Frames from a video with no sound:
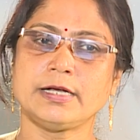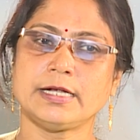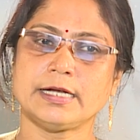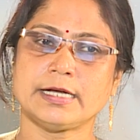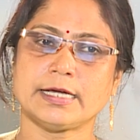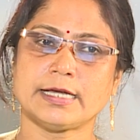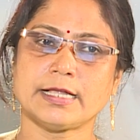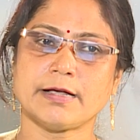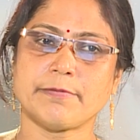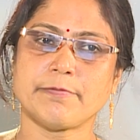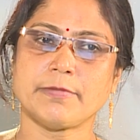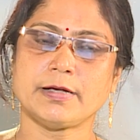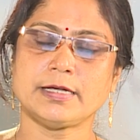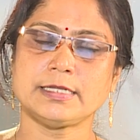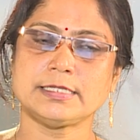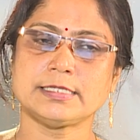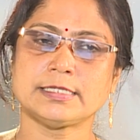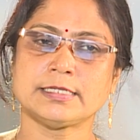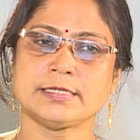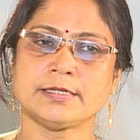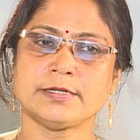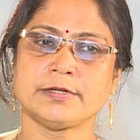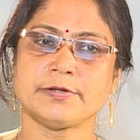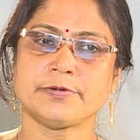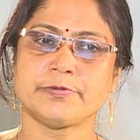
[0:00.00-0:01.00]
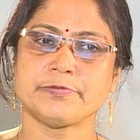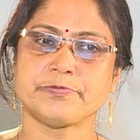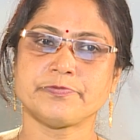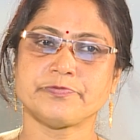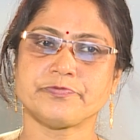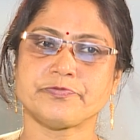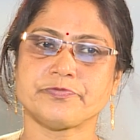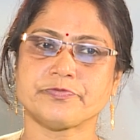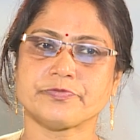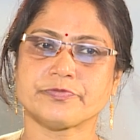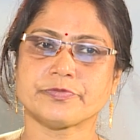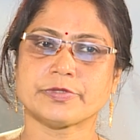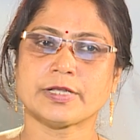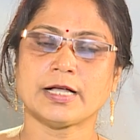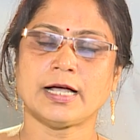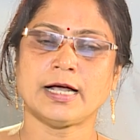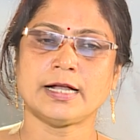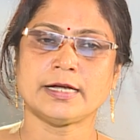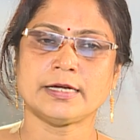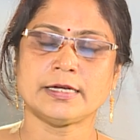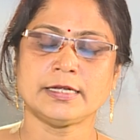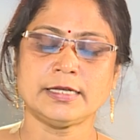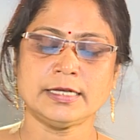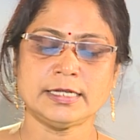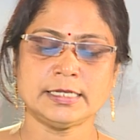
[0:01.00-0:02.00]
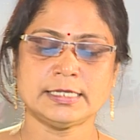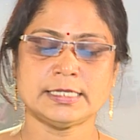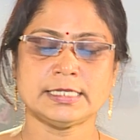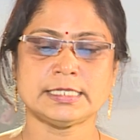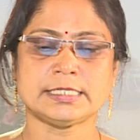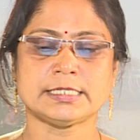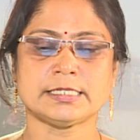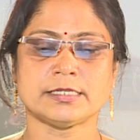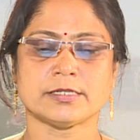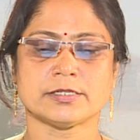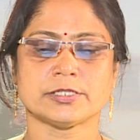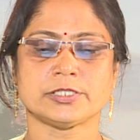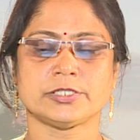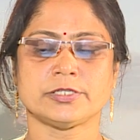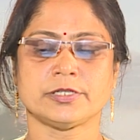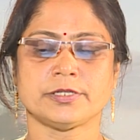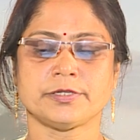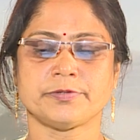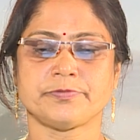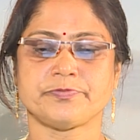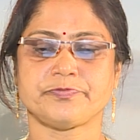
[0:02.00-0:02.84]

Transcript: damage and destruction.